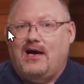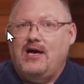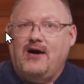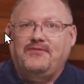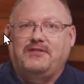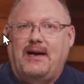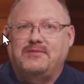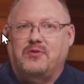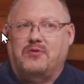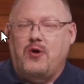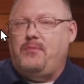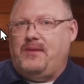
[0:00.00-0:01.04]
I oftentimes
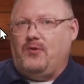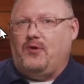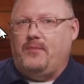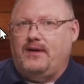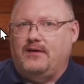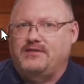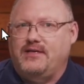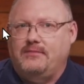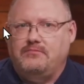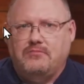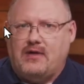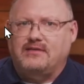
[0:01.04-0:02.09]
will throw people a bit and I'll say,
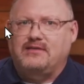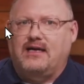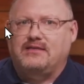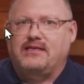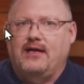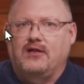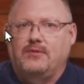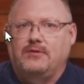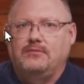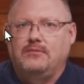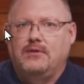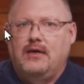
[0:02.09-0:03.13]
cloud's not
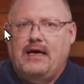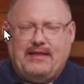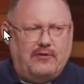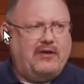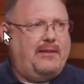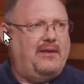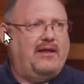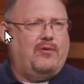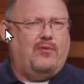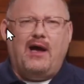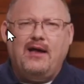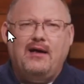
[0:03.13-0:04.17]
scalable. And they look at me
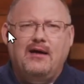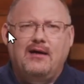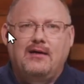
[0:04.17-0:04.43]
like, what?